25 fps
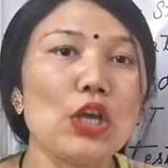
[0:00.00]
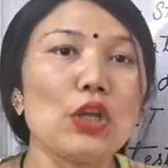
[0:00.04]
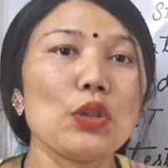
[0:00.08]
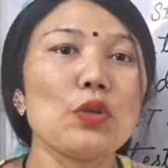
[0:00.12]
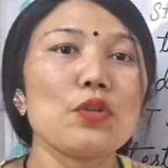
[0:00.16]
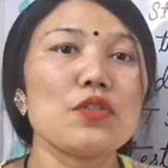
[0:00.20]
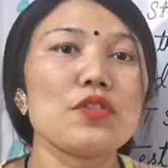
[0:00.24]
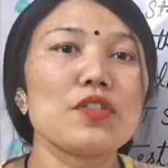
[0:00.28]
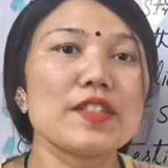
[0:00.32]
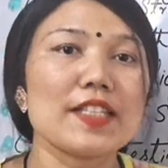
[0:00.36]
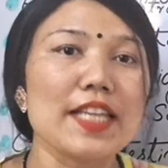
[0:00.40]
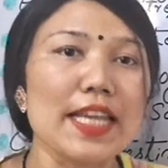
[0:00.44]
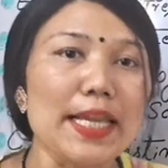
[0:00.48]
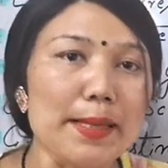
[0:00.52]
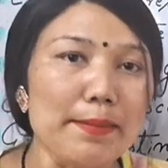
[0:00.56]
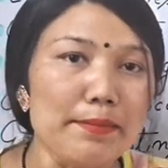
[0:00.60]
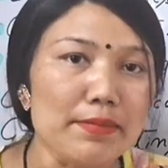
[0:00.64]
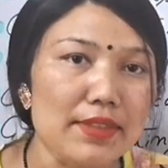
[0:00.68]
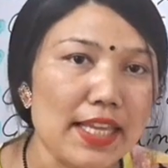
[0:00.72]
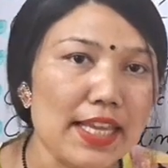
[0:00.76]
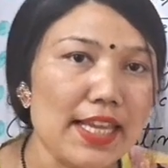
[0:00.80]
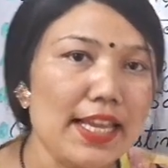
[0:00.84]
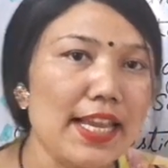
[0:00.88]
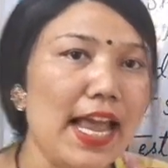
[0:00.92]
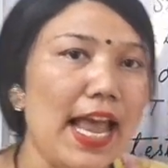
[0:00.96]
So same
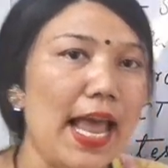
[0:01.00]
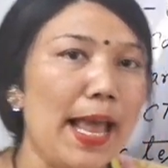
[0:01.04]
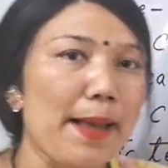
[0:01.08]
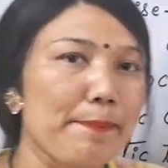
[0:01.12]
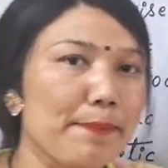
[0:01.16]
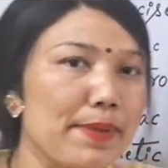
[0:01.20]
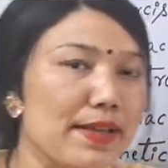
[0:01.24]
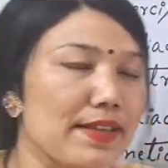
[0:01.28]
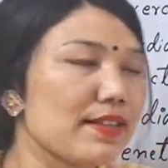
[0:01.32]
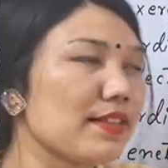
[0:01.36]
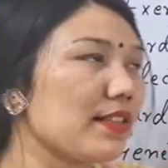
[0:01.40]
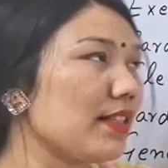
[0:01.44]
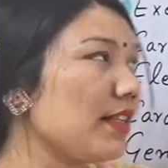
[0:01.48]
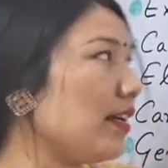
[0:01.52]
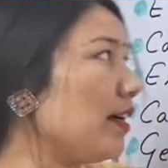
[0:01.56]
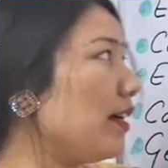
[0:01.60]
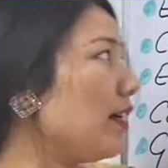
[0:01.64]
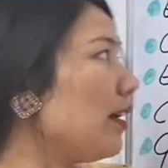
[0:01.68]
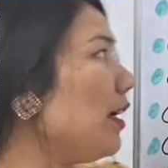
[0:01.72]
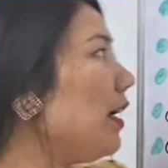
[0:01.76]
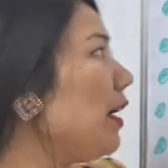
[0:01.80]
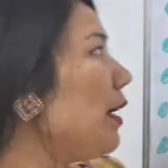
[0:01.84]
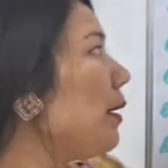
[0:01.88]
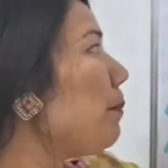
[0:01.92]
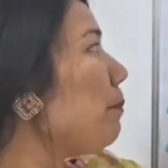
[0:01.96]
thing happens
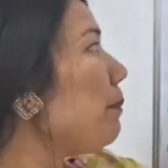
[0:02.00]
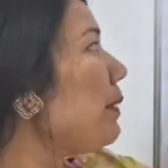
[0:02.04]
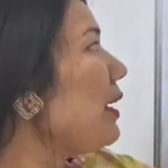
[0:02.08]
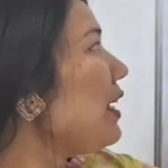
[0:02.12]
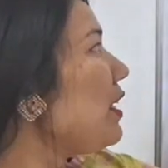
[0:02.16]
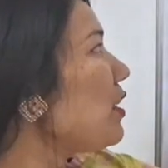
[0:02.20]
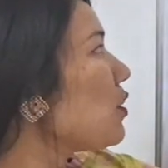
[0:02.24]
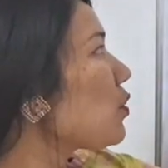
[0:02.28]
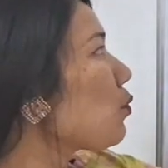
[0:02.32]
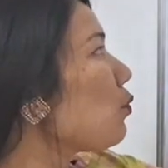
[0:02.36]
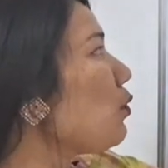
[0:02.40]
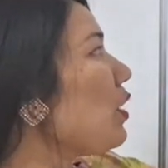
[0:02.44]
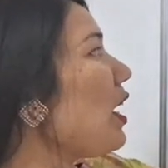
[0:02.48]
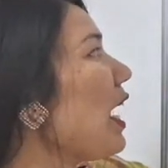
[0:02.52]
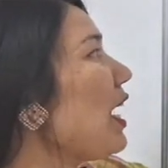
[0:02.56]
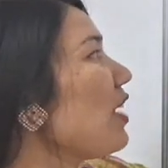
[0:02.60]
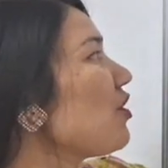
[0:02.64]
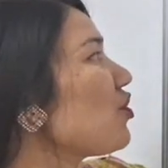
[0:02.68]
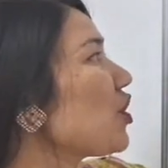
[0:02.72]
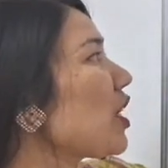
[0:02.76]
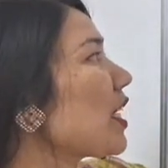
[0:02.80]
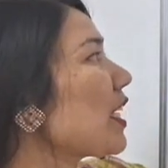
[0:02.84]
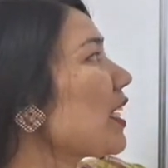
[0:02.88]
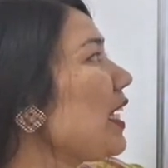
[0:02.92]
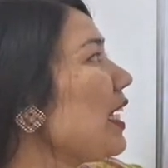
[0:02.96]
here, means we
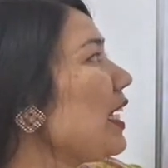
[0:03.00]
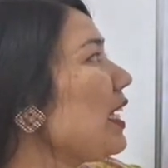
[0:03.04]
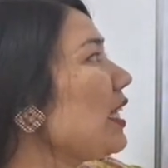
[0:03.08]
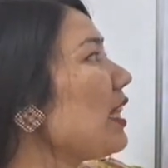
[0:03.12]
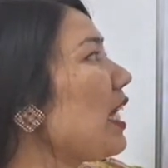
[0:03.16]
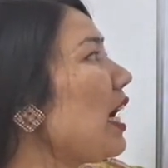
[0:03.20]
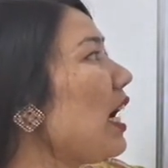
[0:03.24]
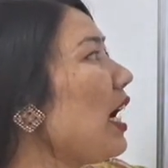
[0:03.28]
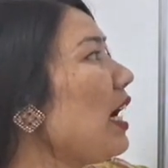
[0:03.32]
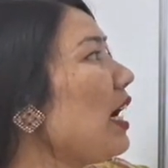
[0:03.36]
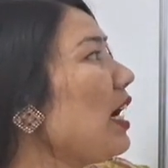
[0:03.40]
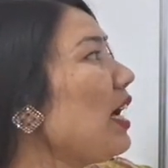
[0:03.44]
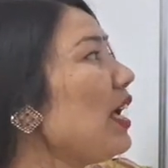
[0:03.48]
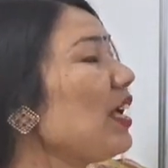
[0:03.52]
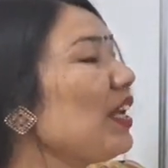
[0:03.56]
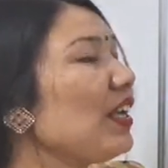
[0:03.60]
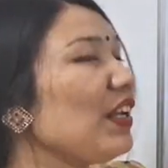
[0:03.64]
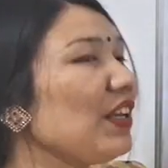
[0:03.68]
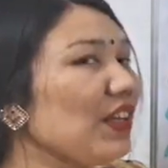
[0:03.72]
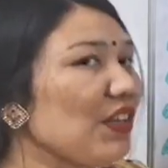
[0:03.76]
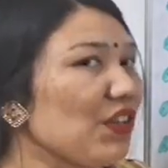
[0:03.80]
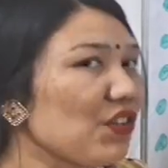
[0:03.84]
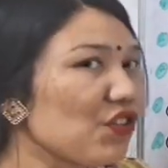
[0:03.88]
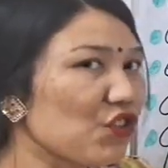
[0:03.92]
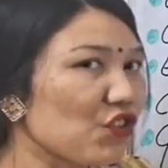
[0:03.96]
are checking the
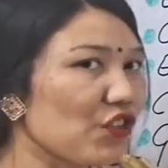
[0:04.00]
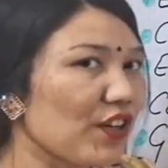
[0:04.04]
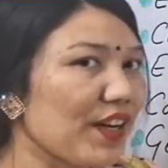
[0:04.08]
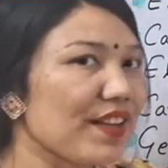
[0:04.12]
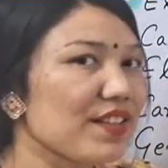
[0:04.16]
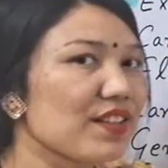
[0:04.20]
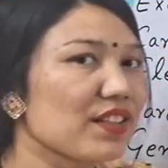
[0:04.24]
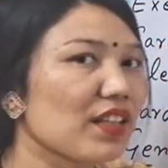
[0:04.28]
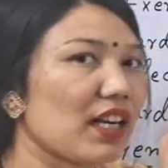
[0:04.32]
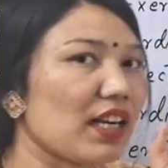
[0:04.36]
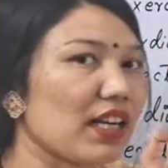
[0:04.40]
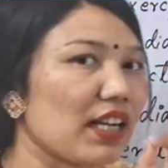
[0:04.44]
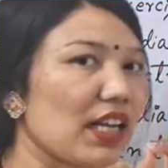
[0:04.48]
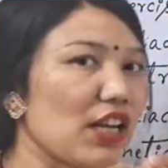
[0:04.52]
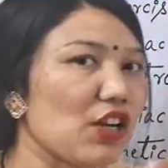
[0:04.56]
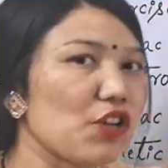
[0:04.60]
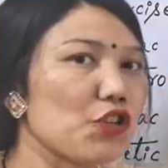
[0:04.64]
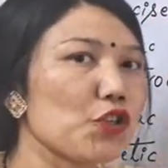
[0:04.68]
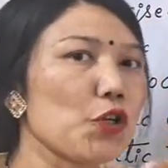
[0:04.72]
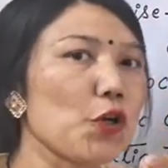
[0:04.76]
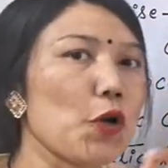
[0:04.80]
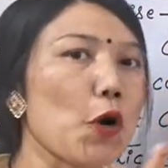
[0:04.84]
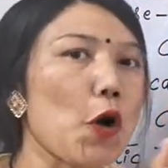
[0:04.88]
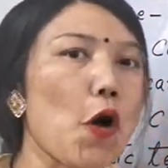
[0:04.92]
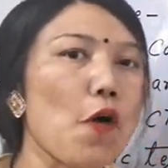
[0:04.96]
stress
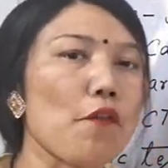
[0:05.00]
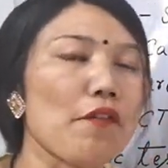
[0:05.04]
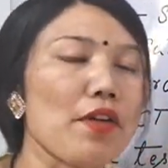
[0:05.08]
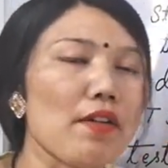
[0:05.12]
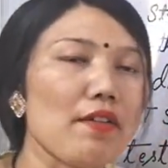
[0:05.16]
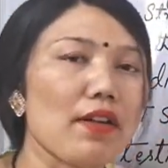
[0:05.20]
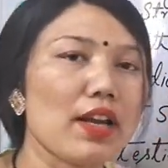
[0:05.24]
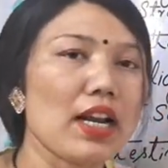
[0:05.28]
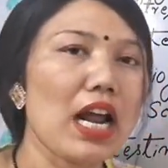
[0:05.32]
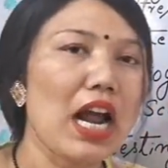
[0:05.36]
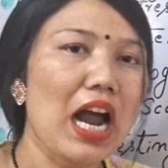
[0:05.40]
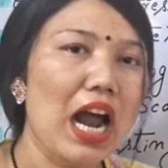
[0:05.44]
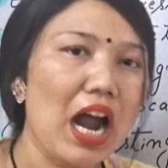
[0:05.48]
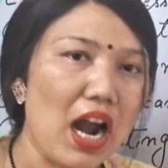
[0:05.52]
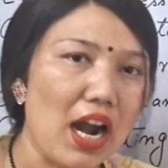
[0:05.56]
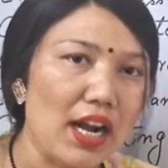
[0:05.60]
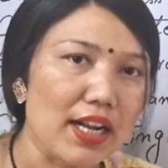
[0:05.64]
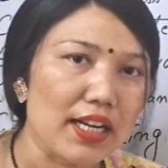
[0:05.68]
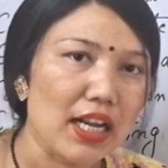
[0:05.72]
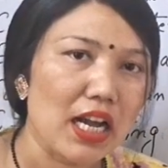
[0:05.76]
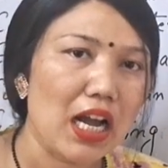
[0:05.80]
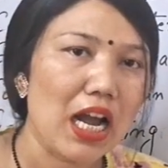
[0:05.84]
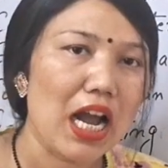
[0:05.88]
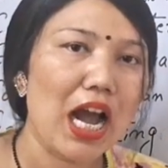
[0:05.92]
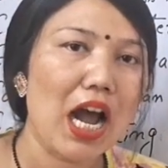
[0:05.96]
condition of our
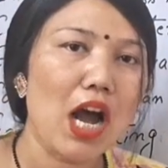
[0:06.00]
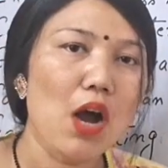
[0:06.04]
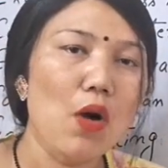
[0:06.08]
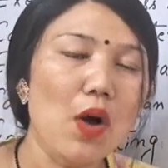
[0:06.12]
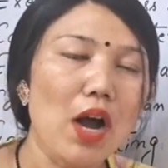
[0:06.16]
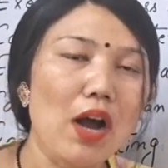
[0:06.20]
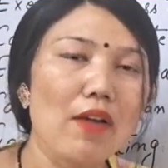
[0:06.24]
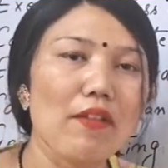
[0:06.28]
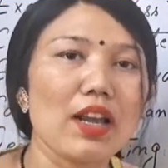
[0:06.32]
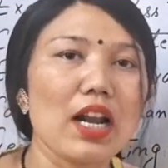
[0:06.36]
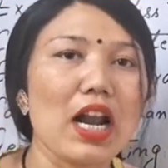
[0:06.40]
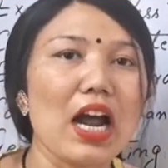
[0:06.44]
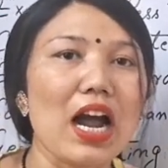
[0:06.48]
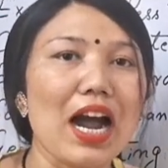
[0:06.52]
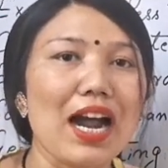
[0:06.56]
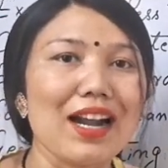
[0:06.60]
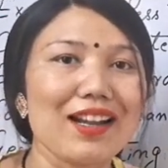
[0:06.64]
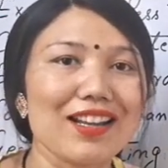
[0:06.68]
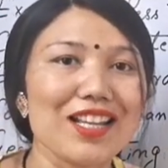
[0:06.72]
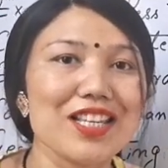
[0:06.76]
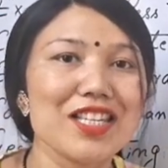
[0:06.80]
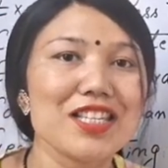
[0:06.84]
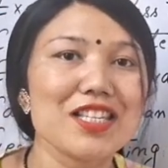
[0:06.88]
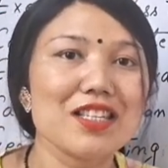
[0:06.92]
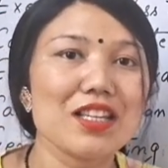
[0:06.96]
heart, how our
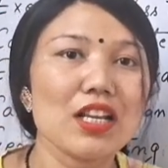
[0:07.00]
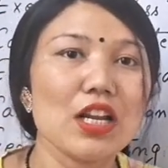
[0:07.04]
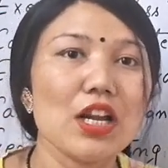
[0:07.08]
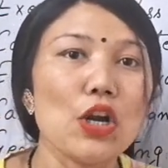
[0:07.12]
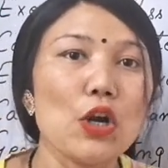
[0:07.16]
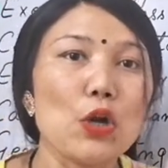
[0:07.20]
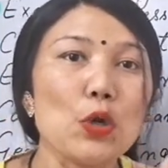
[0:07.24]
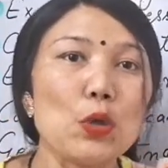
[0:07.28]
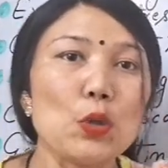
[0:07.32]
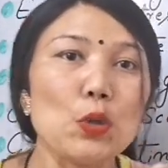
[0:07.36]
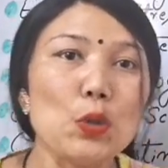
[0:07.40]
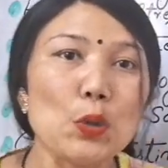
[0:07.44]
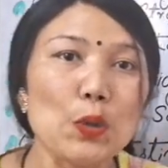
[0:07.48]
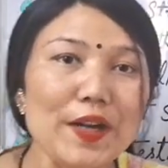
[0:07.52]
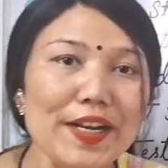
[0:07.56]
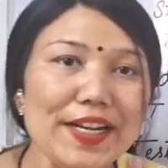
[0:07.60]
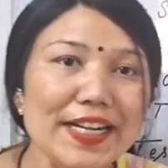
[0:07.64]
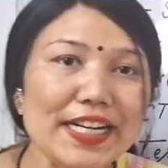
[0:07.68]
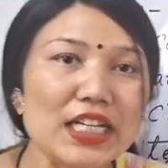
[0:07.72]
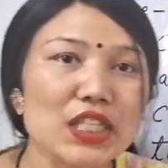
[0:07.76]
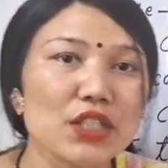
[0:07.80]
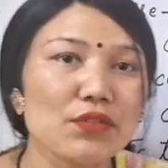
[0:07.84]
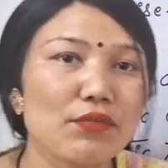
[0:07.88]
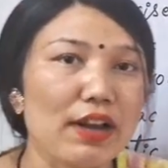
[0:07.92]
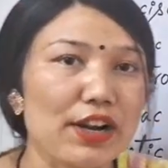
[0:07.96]
heart is
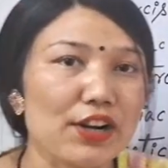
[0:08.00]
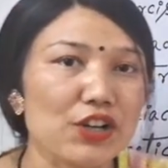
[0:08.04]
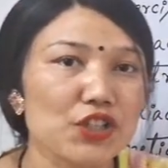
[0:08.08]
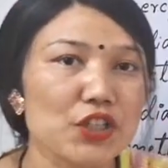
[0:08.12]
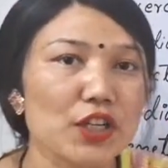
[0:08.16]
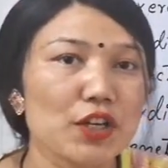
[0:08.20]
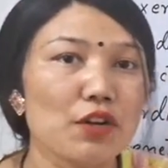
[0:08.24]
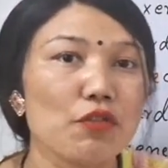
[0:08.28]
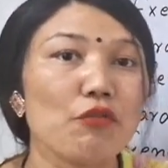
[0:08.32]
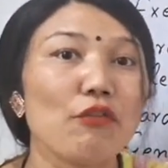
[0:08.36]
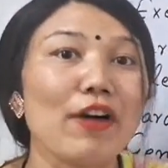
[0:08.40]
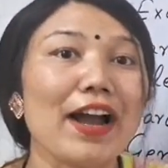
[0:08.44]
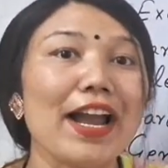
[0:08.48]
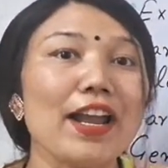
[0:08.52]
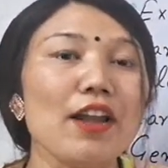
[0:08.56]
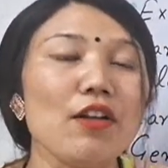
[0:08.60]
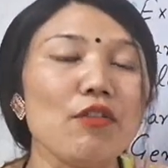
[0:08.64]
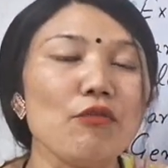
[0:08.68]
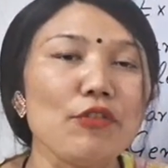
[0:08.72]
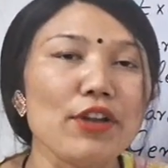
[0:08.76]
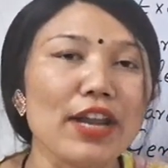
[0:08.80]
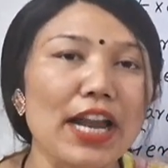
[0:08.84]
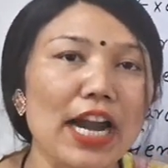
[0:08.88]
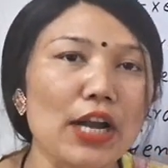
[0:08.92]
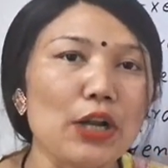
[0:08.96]
doing its function
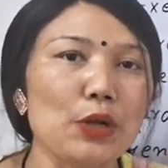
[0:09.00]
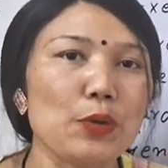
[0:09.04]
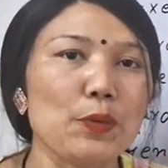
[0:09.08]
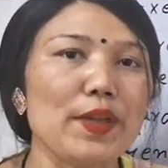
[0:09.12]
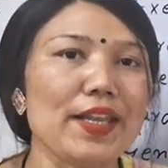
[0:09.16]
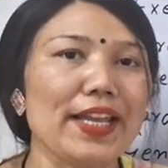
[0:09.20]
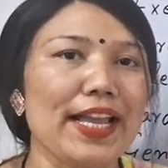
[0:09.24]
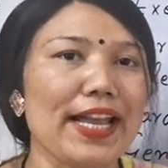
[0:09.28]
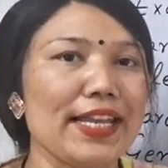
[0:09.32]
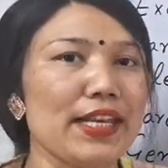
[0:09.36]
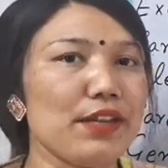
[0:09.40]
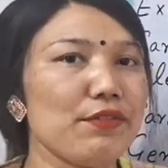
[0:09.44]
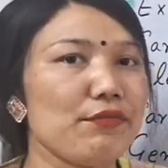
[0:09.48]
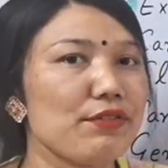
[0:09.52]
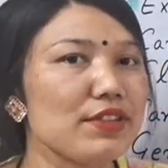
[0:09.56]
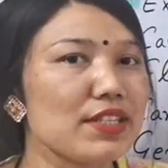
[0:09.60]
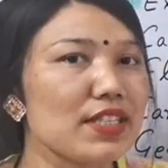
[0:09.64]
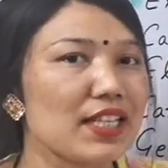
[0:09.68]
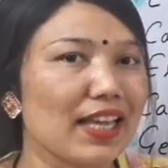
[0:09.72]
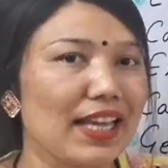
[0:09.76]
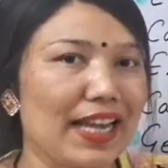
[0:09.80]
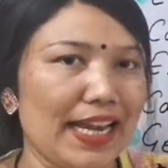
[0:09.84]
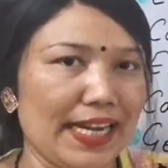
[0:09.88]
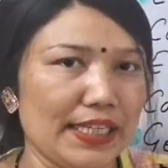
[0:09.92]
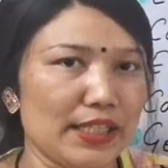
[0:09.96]
while we are doing any
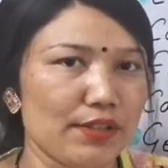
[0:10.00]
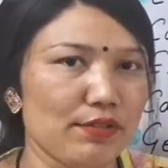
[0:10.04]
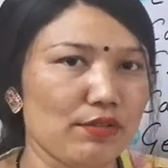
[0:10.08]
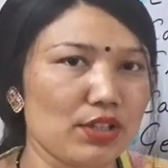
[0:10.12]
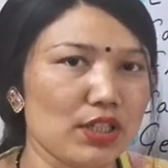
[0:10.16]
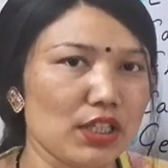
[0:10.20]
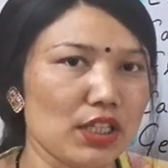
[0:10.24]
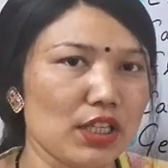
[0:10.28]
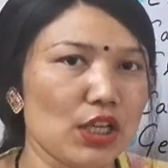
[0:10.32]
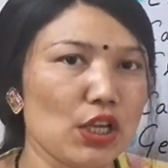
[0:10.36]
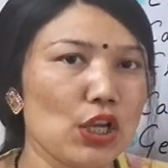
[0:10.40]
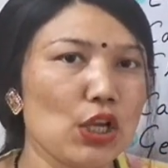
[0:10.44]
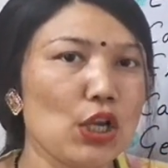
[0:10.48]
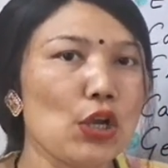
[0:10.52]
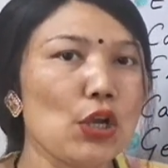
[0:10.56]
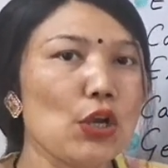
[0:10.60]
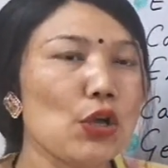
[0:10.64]
physical activity.